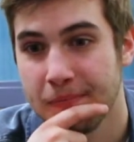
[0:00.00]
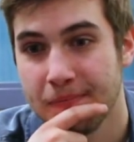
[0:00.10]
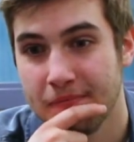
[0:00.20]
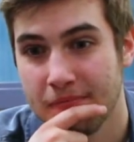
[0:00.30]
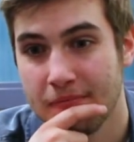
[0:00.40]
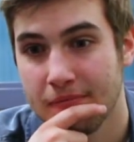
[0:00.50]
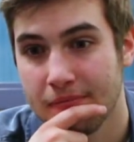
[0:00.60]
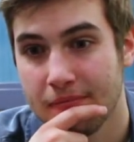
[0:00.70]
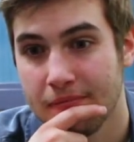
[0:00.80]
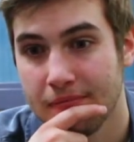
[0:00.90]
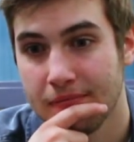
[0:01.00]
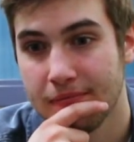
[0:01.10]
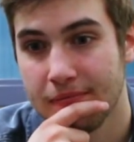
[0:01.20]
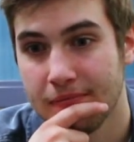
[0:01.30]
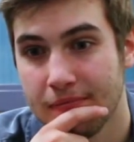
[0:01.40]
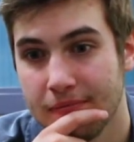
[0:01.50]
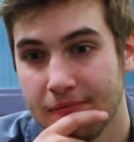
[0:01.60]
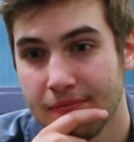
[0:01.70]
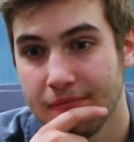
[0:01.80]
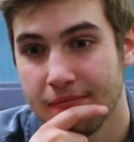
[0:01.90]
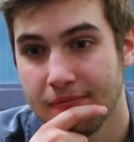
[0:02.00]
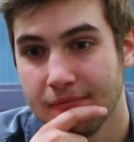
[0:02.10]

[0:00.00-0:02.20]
Nothing is said.